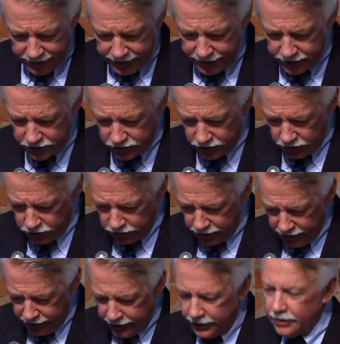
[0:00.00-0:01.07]
And so
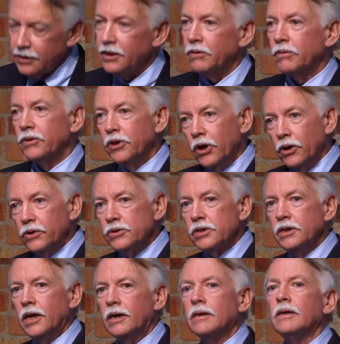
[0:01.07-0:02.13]
there were
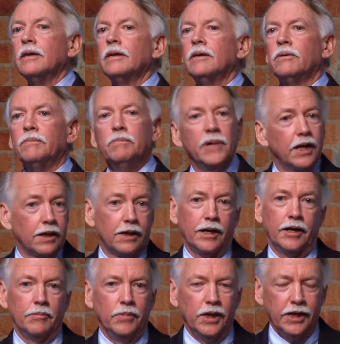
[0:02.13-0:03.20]
those that made a
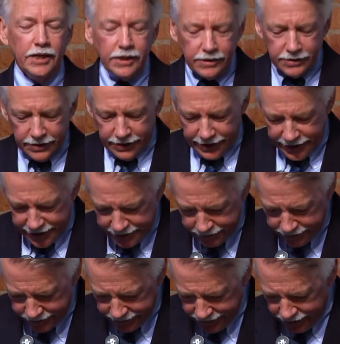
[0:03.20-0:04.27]
lot of money,
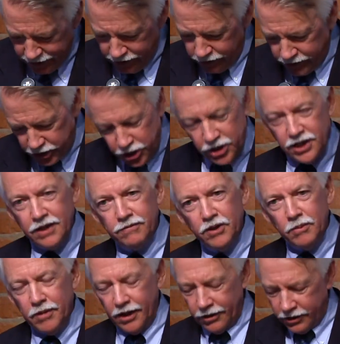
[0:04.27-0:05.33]
um, you know, achieved
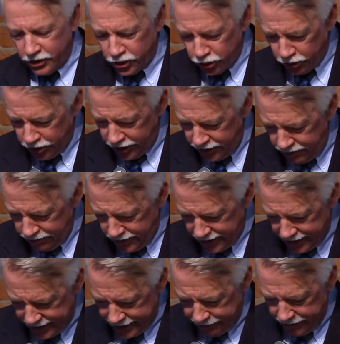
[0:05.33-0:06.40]
the American dream,
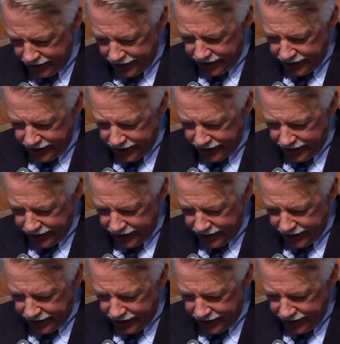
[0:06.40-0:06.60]
um,